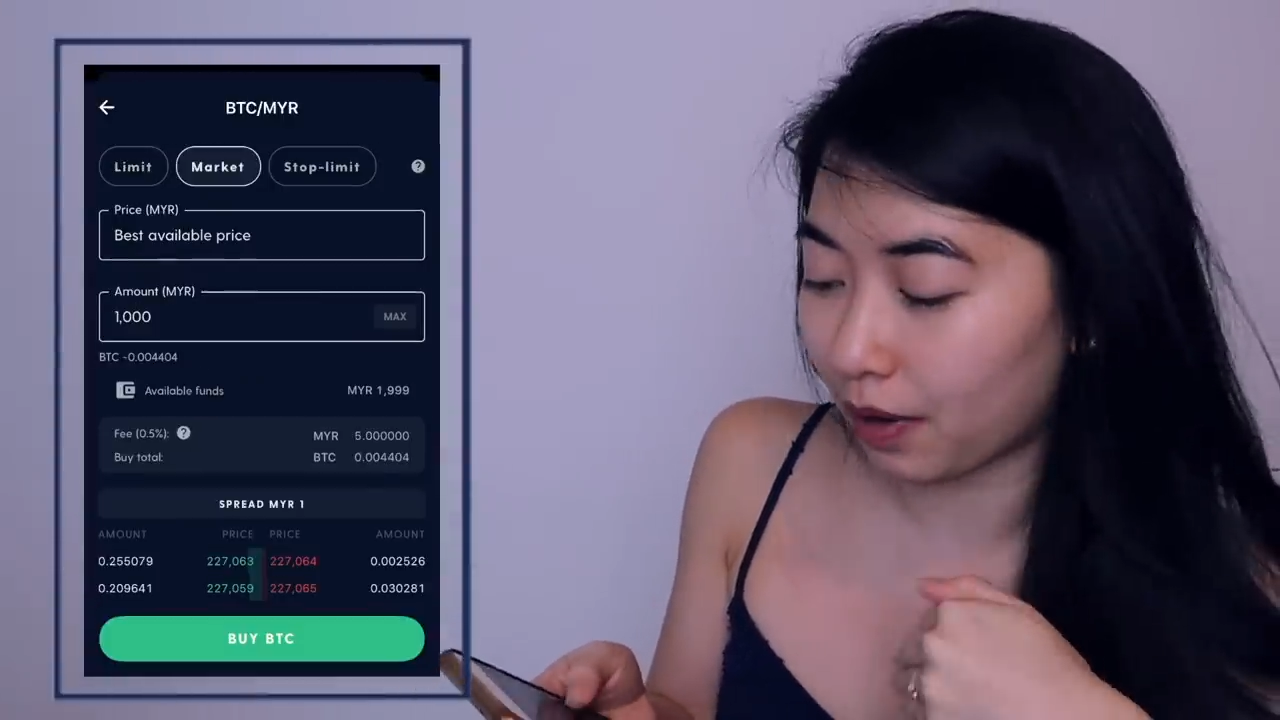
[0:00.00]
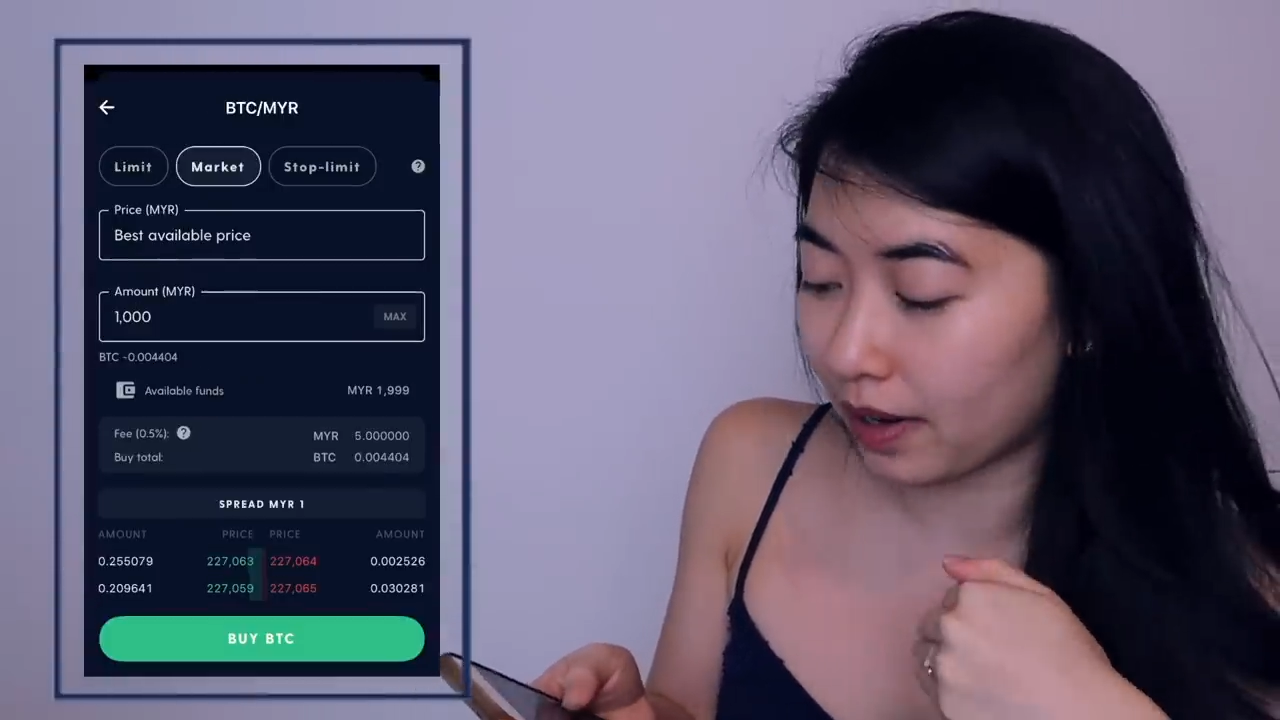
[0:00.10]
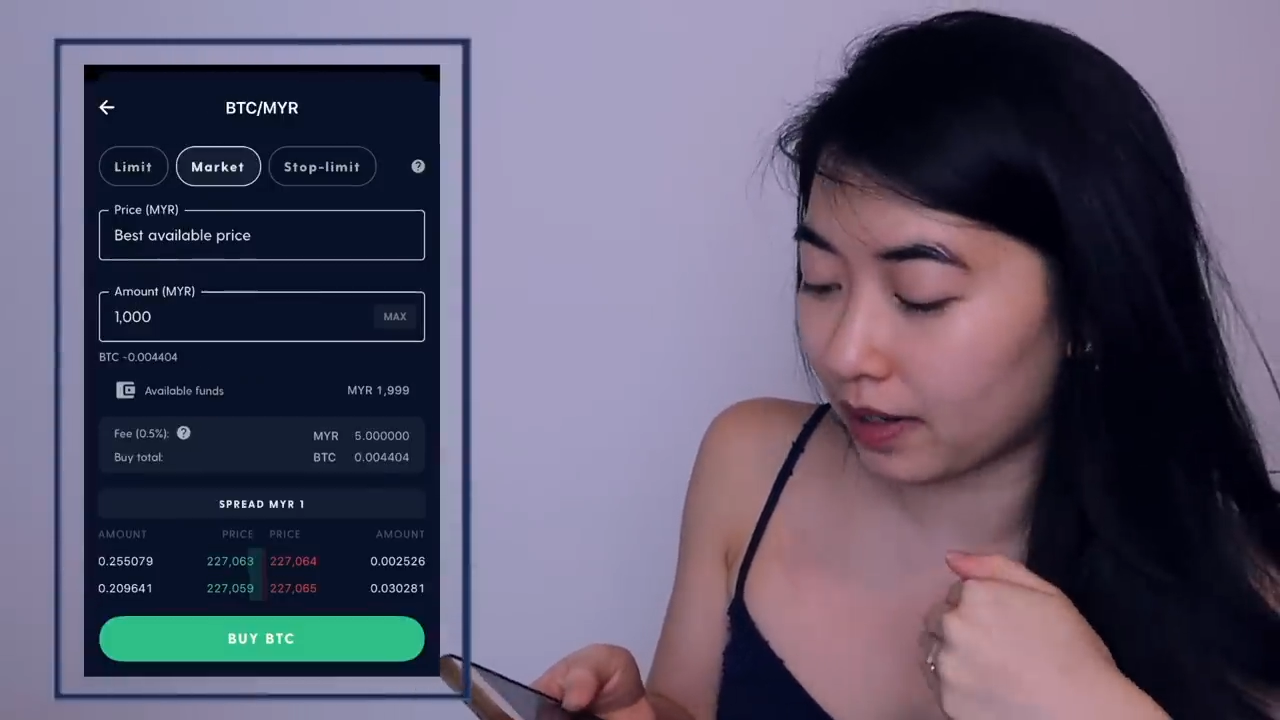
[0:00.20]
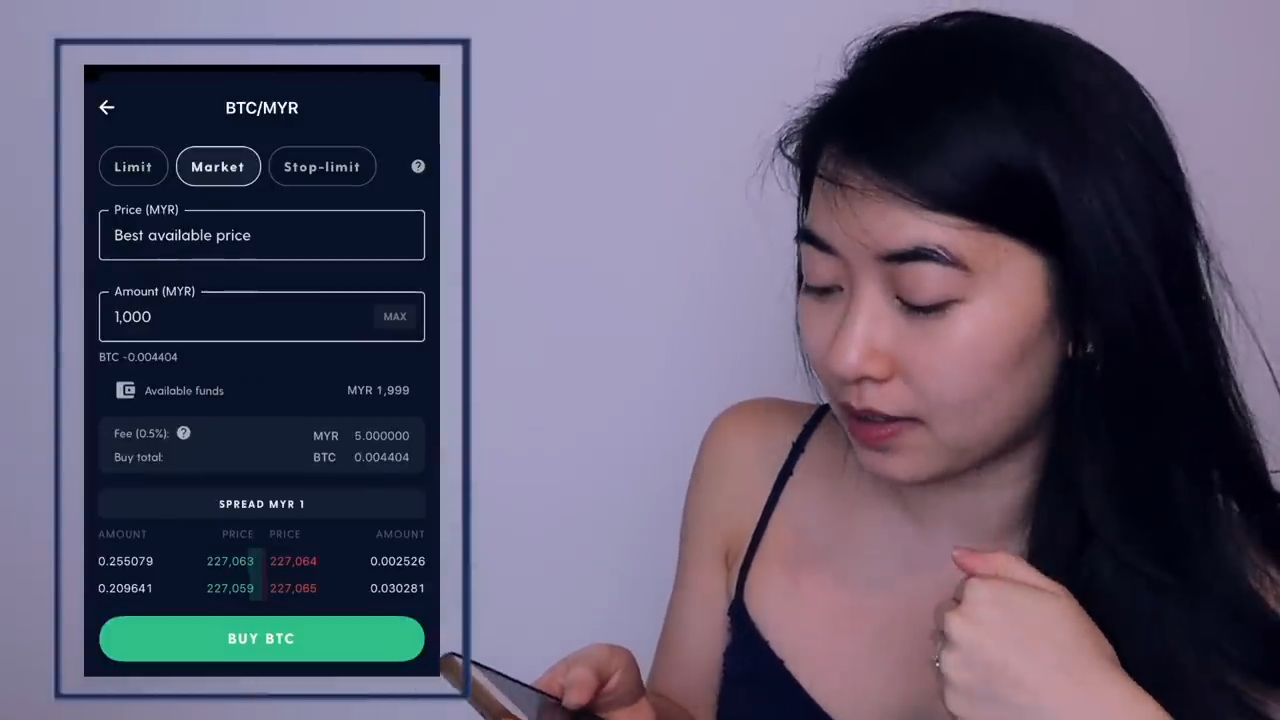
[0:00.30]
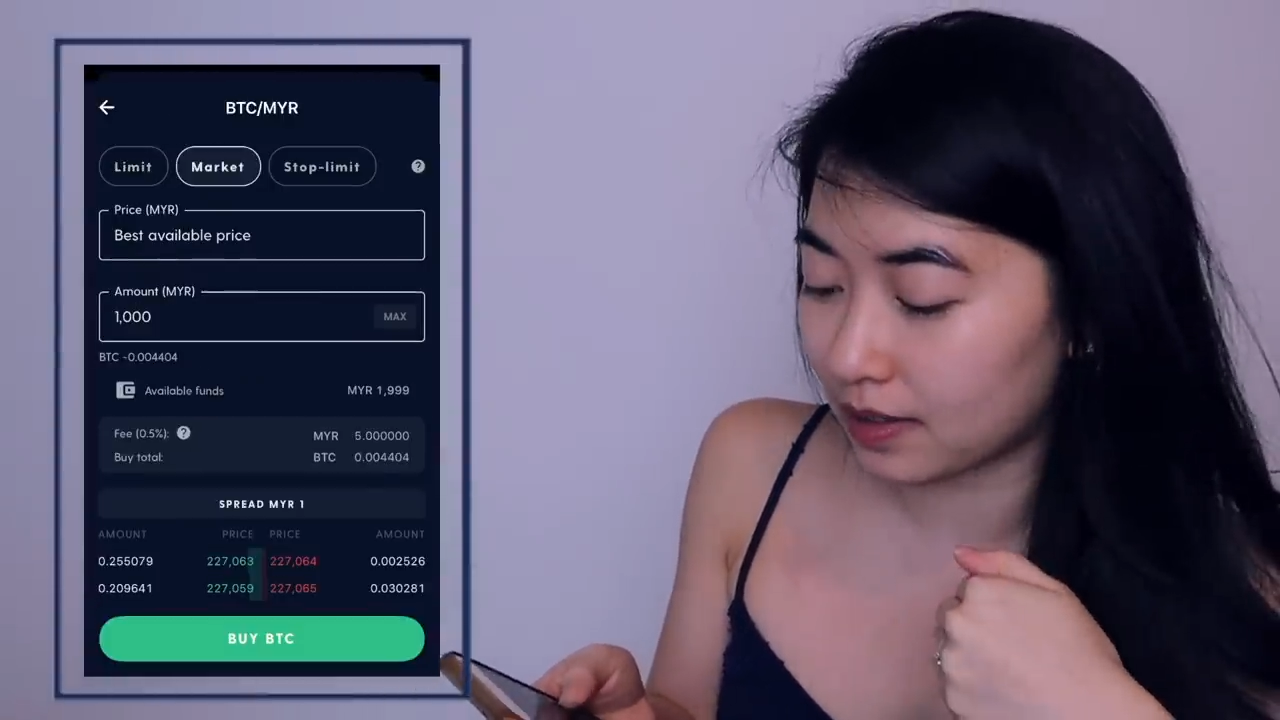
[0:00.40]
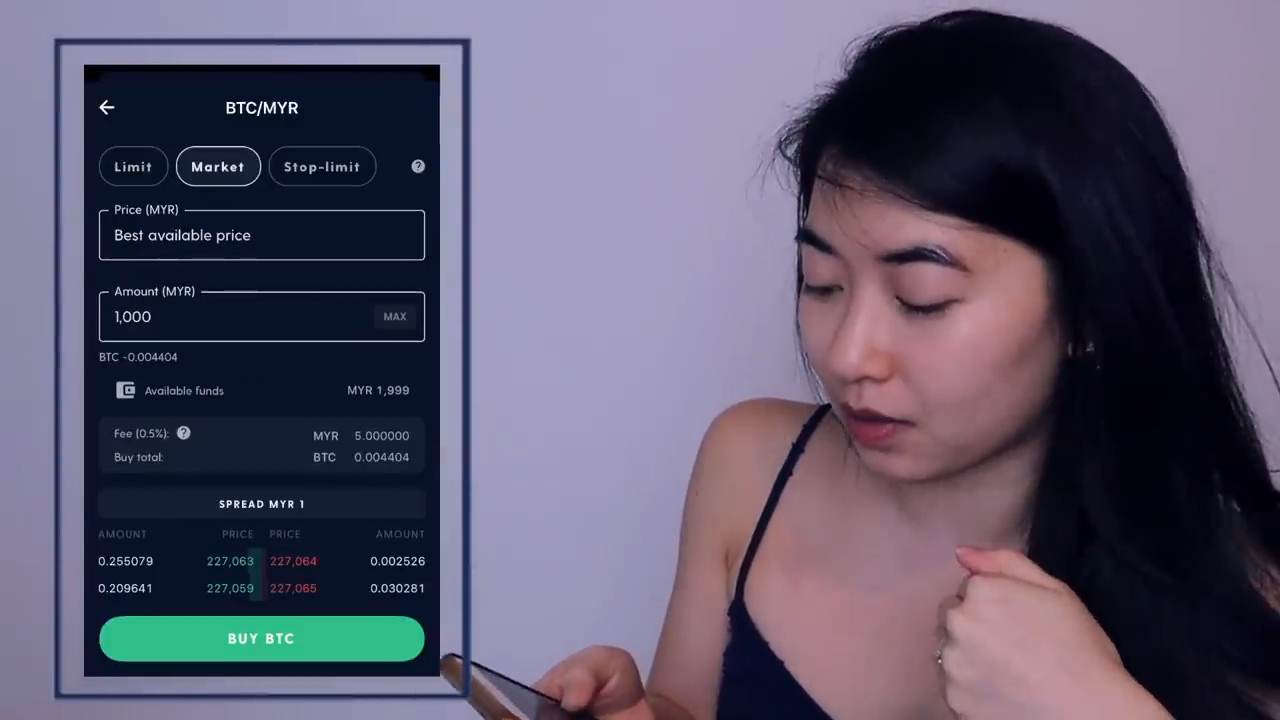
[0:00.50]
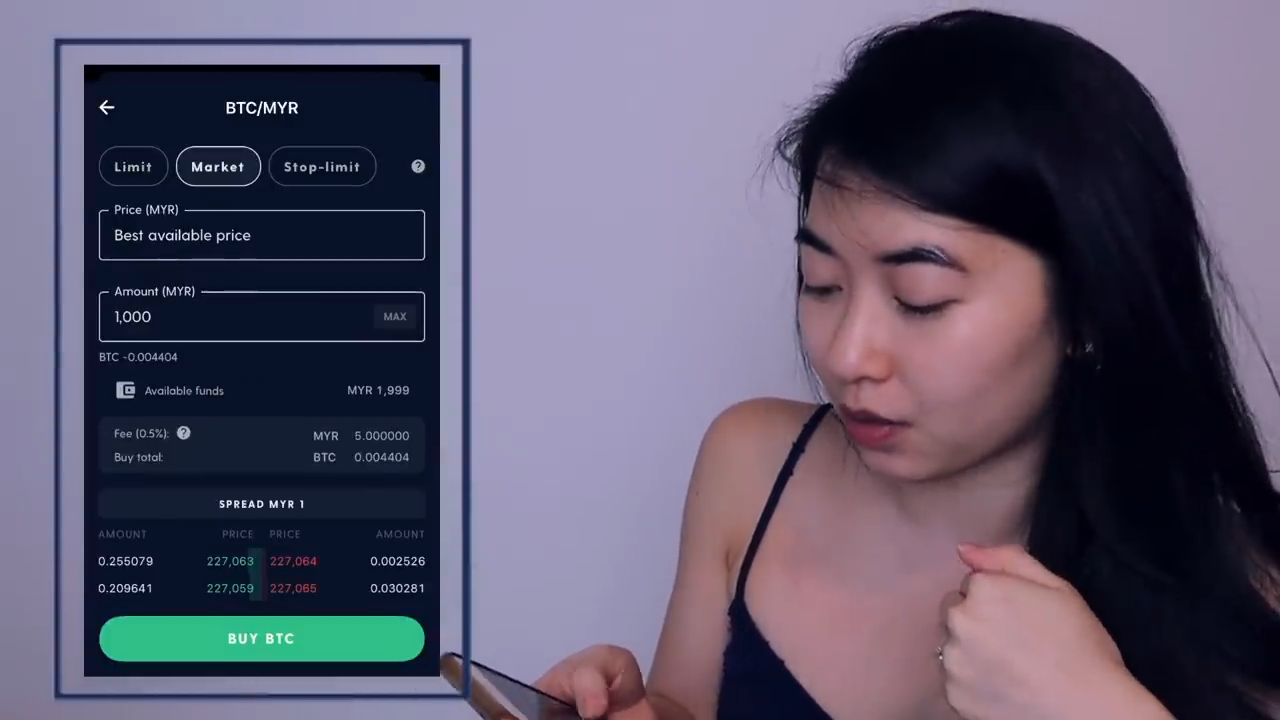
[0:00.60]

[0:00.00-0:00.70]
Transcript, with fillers: price,